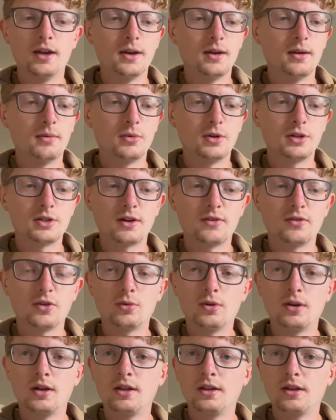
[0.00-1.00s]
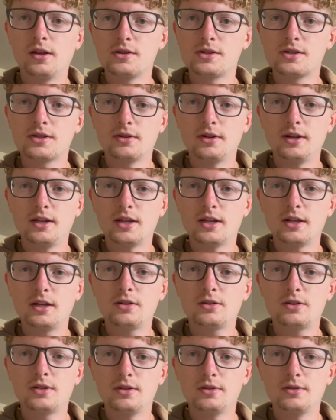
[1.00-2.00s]
Whichever one of those three that you
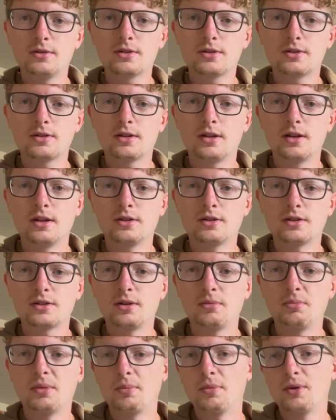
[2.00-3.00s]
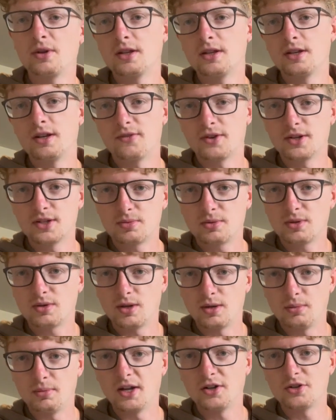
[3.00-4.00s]
choose. And just remember the difference
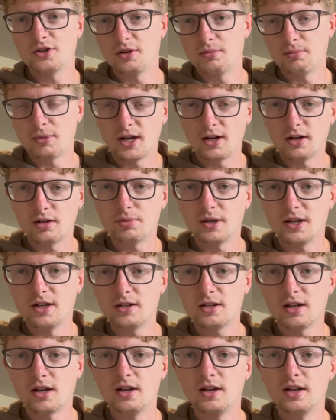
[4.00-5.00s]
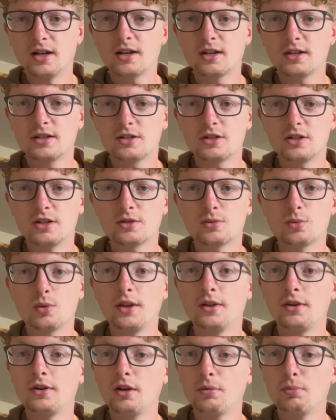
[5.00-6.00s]
between major and minor pentatonic is just
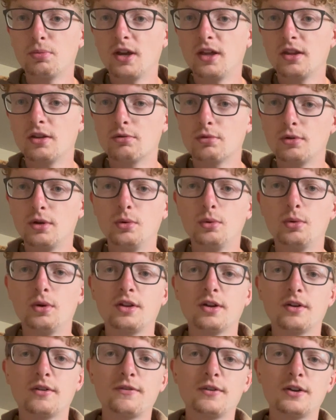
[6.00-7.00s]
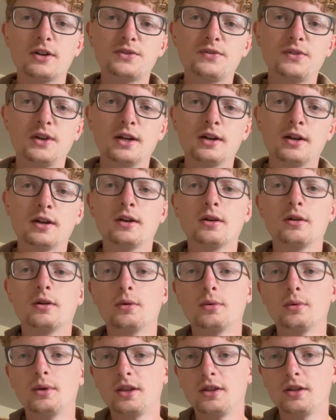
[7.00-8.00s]
whether you play the root with your first finger or
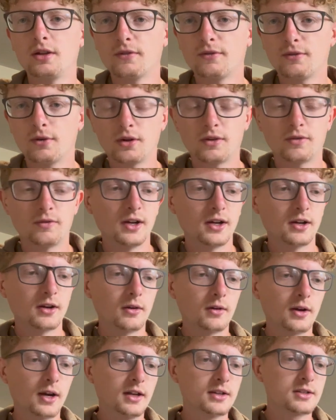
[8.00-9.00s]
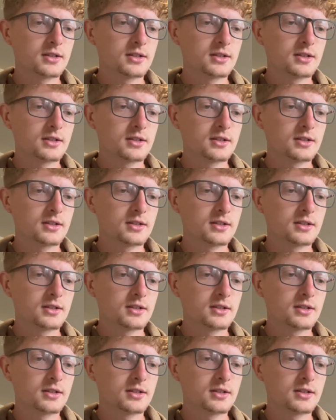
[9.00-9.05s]
with your fourth finger, right?